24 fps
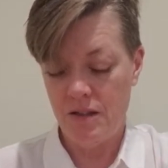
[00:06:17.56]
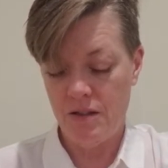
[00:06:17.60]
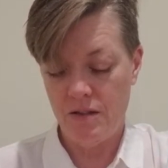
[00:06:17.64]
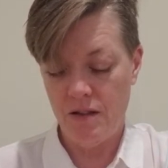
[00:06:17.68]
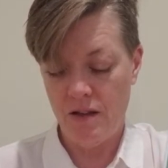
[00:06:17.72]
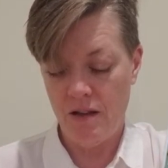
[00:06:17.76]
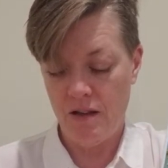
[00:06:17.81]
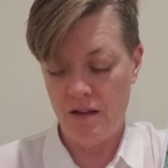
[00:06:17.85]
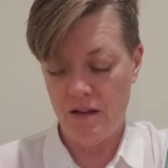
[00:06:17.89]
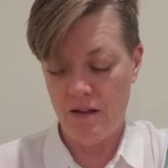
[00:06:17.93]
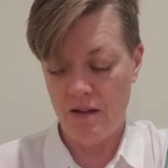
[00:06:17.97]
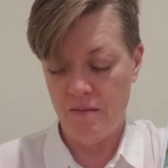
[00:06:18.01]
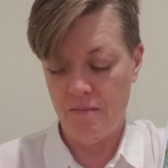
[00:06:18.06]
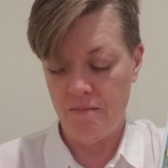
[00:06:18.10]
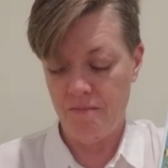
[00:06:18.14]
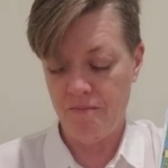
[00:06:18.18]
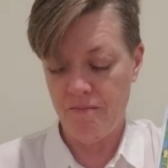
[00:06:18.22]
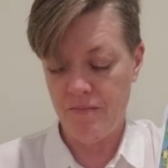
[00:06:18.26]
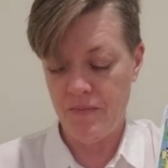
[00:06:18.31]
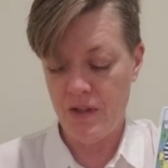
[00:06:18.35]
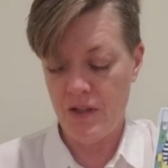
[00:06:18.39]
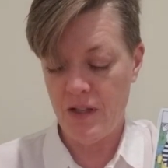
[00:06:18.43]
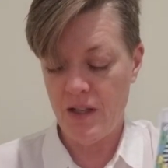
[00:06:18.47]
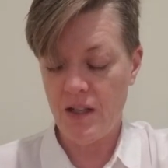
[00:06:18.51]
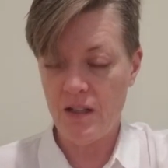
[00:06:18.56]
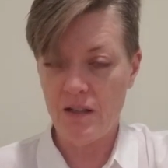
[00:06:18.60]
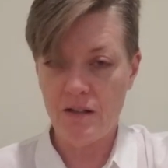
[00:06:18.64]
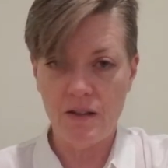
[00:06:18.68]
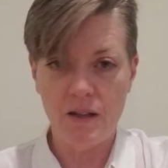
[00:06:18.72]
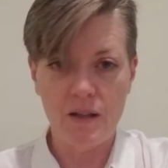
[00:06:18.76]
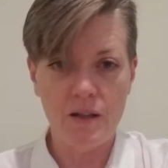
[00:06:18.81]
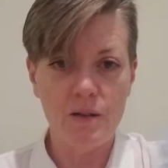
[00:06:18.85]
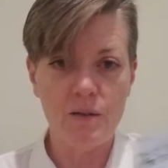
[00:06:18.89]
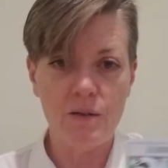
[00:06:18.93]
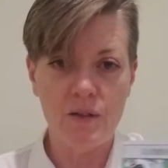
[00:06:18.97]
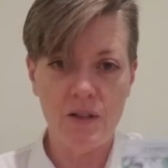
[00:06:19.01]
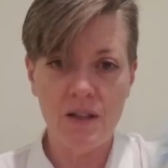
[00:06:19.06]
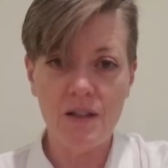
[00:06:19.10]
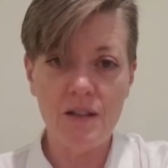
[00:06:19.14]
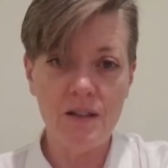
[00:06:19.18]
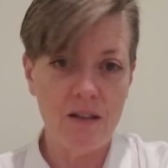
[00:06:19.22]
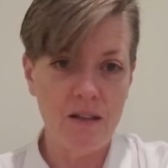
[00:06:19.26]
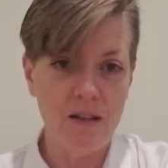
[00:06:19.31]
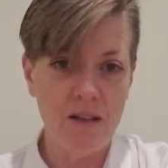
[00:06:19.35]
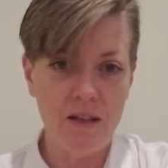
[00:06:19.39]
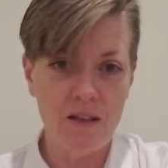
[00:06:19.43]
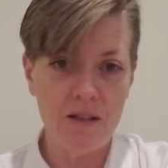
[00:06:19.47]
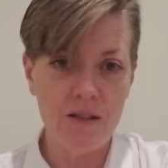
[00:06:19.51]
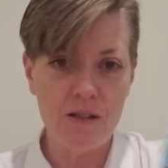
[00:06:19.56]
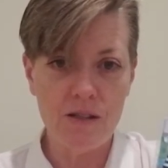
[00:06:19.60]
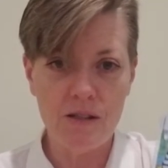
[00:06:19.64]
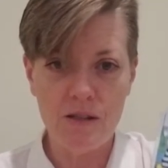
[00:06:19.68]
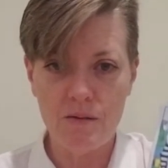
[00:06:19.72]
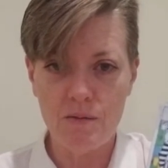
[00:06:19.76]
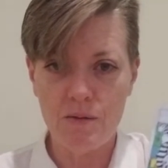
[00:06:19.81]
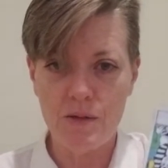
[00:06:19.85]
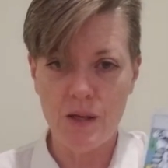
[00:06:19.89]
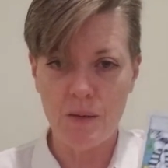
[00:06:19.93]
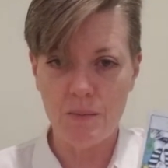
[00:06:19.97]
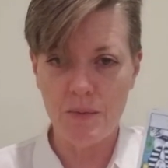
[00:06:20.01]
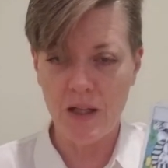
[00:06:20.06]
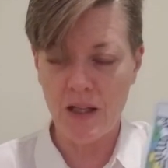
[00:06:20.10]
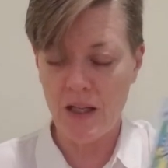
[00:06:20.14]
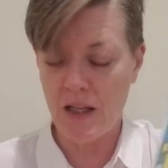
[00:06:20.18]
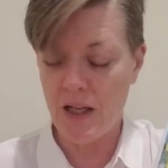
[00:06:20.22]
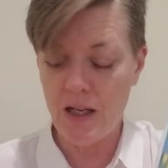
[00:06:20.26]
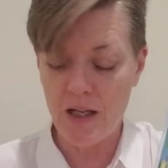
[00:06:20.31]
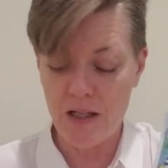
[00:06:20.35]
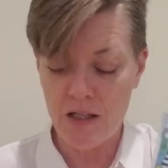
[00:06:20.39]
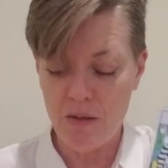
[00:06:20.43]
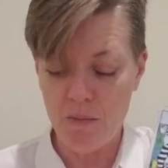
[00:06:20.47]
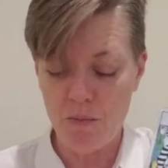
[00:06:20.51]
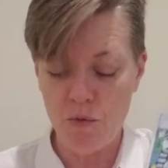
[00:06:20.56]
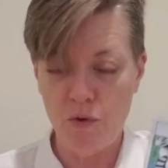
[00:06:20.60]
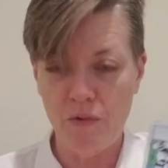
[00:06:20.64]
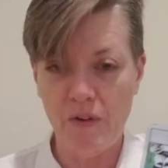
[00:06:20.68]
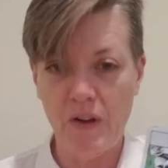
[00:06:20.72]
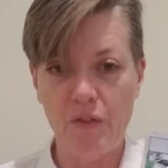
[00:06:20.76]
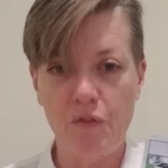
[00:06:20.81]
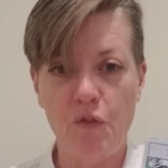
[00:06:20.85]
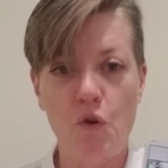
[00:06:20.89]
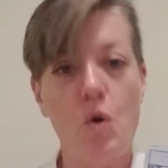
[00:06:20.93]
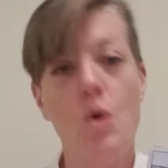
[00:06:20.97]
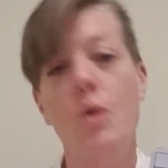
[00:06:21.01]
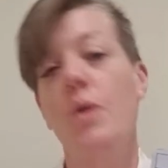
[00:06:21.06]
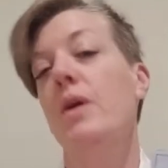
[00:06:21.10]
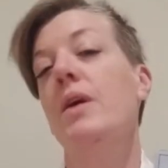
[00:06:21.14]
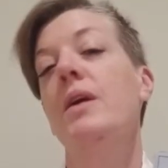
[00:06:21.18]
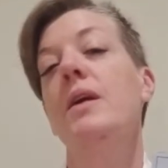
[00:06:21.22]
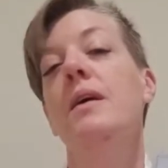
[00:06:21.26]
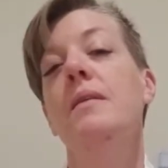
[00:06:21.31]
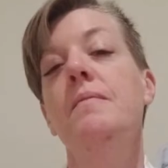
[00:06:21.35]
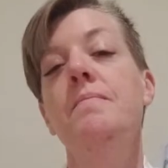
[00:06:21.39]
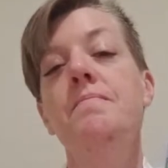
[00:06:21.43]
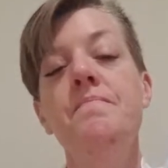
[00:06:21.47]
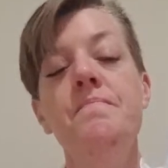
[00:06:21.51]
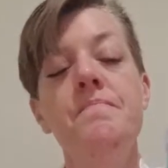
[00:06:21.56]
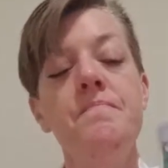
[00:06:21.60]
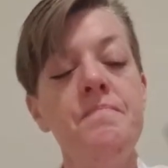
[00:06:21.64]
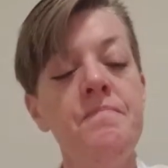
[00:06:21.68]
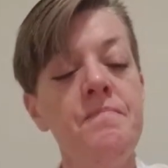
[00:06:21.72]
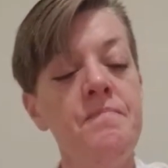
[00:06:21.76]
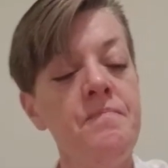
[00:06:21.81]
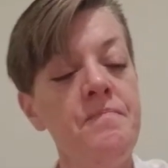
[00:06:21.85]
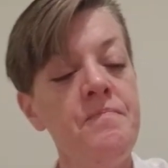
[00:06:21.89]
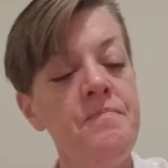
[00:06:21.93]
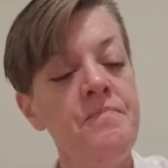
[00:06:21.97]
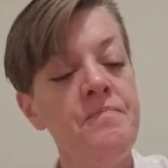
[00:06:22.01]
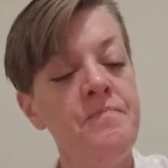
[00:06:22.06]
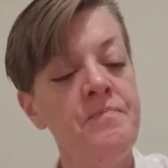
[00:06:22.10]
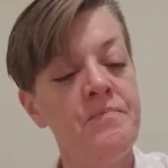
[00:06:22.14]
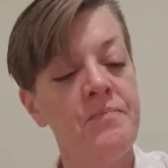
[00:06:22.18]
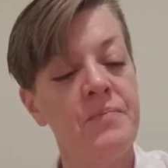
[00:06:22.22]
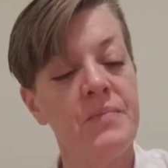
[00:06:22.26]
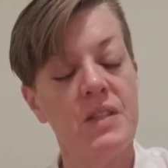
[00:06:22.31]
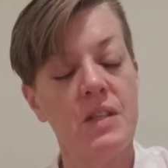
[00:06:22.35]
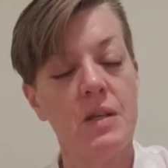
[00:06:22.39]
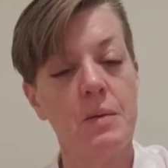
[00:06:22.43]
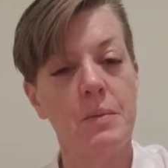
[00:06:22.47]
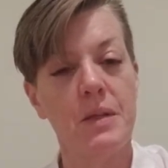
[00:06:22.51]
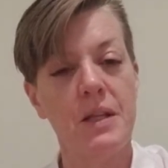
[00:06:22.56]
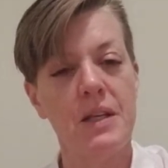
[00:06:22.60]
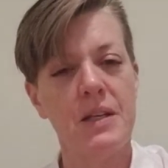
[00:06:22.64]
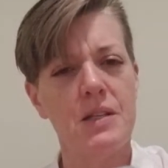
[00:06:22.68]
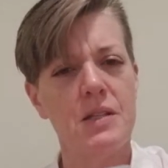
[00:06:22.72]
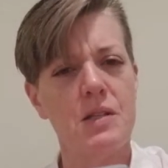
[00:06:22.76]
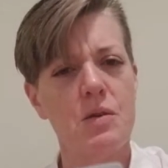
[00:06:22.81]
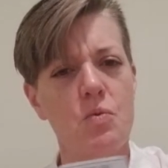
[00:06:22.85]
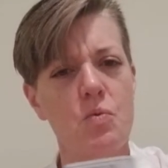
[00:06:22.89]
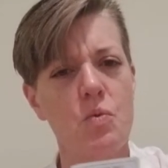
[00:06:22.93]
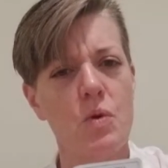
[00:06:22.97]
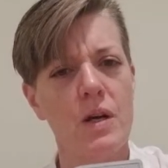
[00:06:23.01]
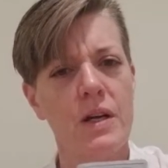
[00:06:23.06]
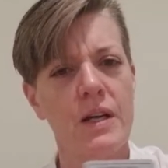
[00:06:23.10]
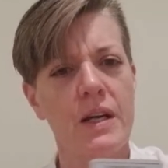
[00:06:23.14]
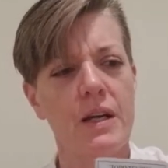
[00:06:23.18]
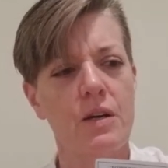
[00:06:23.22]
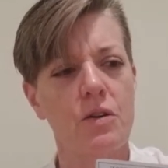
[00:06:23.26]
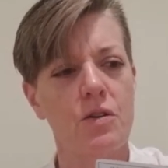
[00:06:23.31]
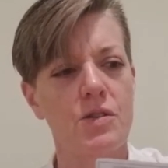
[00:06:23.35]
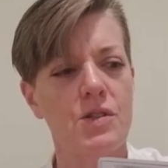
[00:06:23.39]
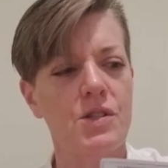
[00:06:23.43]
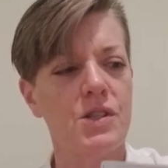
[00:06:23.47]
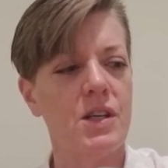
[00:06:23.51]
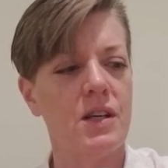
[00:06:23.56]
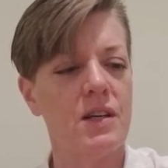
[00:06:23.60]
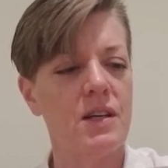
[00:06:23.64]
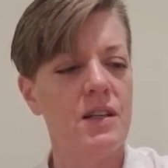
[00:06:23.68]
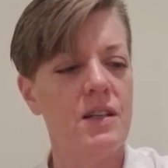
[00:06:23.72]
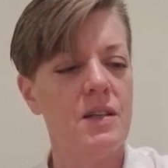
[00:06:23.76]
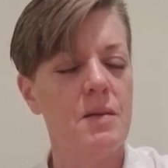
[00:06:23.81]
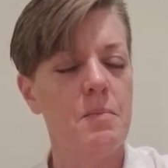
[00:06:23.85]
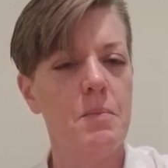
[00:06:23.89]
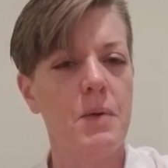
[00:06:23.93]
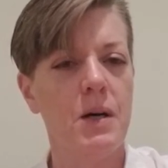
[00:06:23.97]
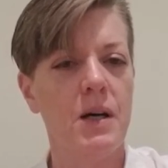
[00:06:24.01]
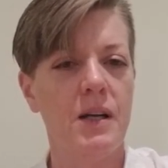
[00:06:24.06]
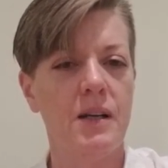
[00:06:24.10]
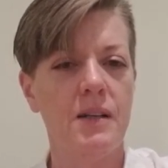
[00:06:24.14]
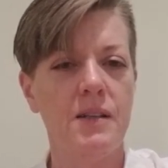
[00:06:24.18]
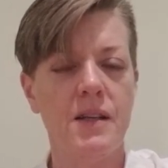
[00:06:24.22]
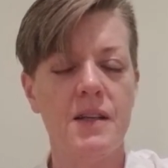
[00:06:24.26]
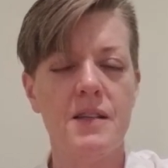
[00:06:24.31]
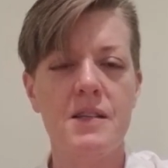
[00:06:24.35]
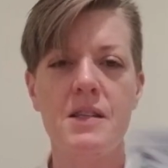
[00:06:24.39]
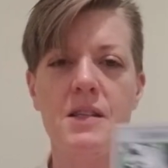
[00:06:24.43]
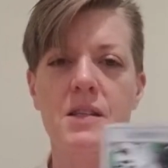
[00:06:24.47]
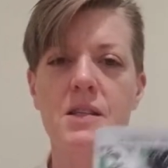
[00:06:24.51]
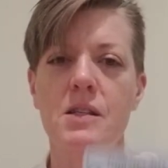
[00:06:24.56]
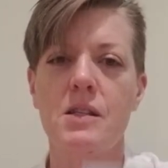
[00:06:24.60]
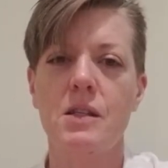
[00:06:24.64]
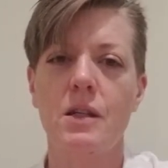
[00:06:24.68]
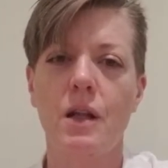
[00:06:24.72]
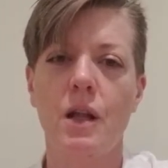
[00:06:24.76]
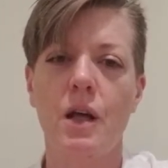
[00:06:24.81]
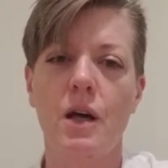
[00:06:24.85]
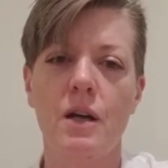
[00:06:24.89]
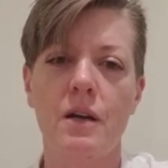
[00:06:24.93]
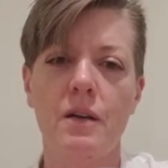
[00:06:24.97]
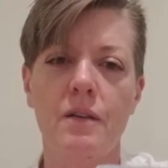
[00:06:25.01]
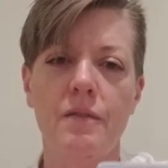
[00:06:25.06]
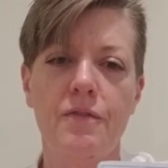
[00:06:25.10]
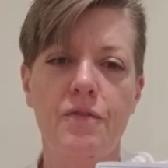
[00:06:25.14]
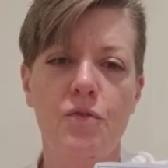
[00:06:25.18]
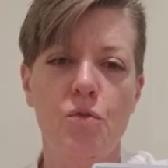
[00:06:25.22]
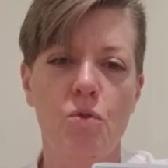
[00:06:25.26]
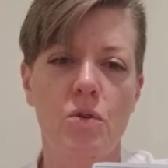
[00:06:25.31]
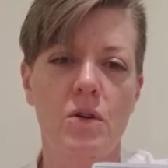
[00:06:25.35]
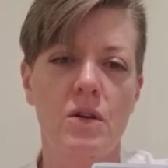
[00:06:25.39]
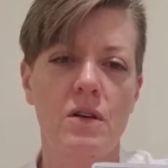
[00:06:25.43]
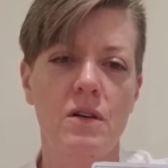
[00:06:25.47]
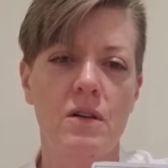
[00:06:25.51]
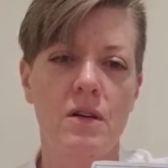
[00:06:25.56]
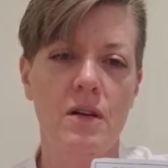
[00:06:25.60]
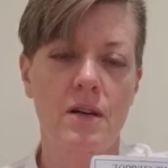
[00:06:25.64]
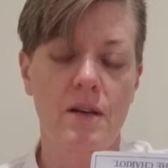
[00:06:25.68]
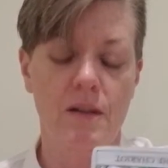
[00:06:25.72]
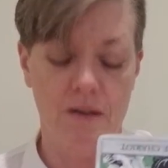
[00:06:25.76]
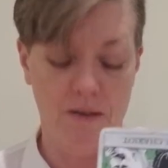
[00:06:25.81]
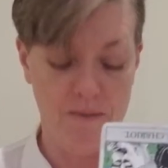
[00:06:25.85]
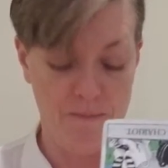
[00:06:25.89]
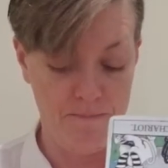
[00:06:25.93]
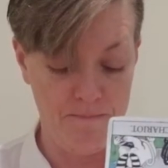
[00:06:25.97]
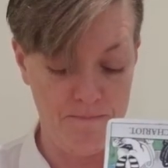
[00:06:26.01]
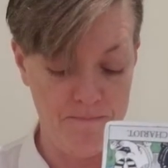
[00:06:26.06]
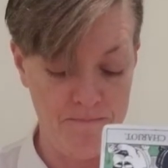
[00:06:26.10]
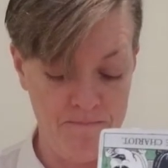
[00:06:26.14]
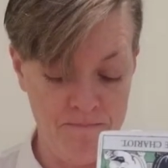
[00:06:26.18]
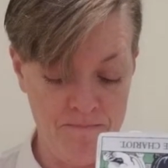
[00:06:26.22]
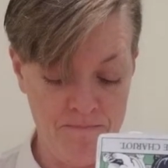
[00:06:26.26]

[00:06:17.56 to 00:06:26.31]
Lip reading: it is something that isn't moving forward, something that isn't working or stuck in the mud. I see this a lot for